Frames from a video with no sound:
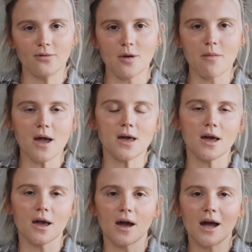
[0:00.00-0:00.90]
we're
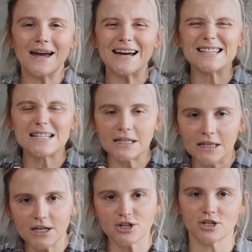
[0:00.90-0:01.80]
making a
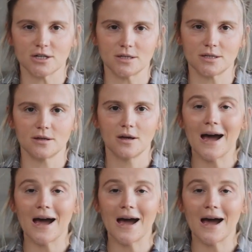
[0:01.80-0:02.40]
delicious,